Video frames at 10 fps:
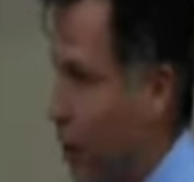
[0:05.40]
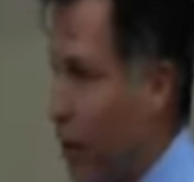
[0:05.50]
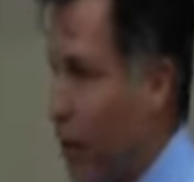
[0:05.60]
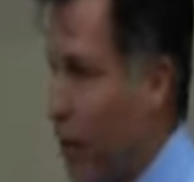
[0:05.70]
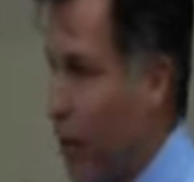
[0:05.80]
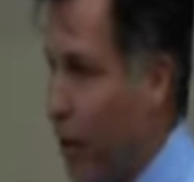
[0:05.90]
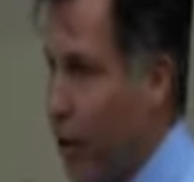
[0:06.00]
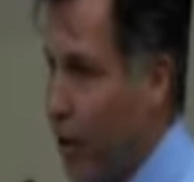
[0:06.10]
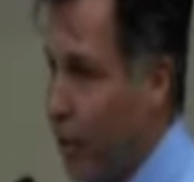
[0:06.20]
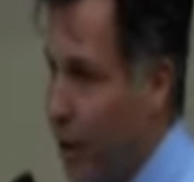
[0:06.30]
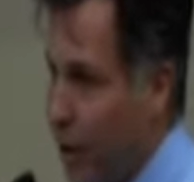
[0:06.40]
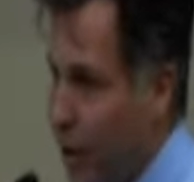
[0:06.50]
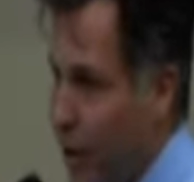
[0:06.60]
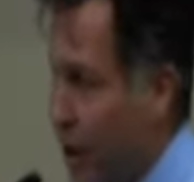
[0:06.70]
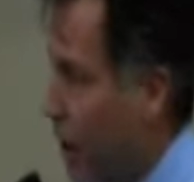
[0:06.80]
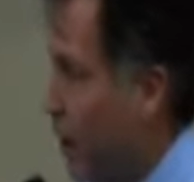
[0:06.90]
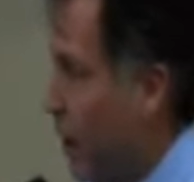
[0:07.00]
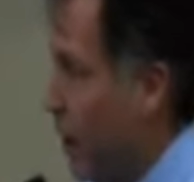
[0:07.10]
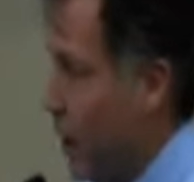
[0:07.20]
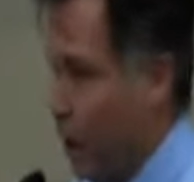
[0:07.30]
well-intentioned because
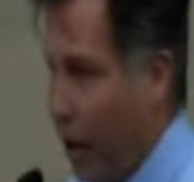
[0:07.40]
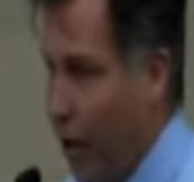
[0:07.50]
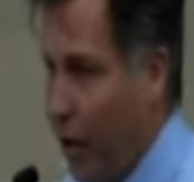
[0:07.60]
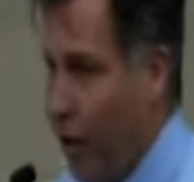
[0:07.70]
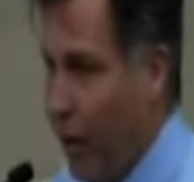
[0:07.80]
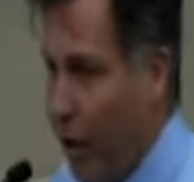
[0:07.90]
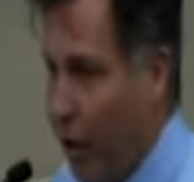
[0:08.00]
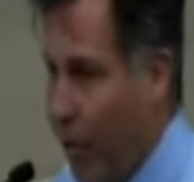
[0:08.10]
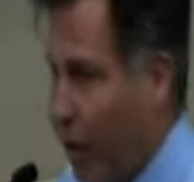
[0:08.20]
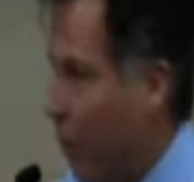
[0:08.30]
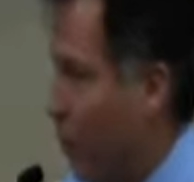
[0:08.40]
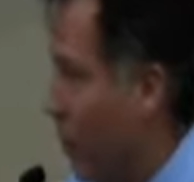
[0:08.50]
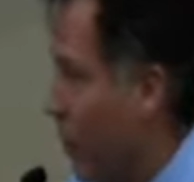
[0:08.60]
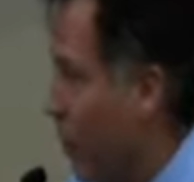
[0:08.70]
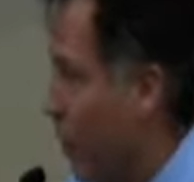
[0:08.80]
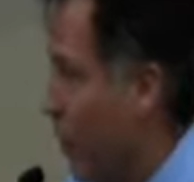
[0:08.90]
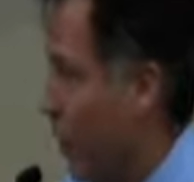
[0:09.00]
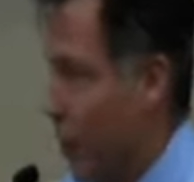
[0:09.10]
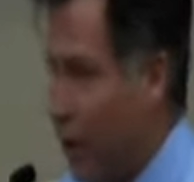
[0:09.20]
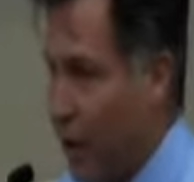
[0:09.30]
I know they care about the world in which
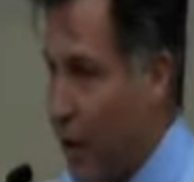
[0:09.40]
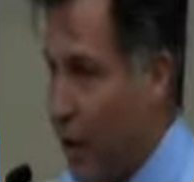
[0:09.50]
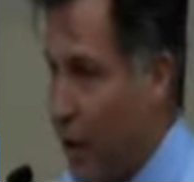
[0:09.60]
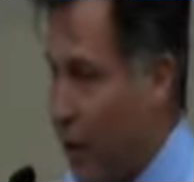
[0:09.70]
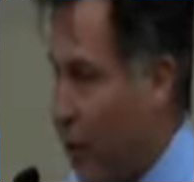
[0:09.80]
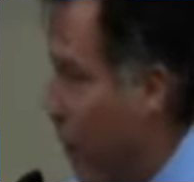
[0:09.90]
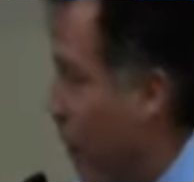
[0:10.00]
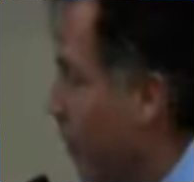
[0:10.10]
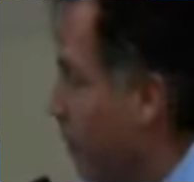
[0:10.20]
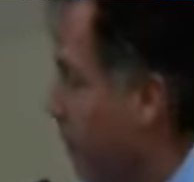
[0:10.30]
they live, as do I.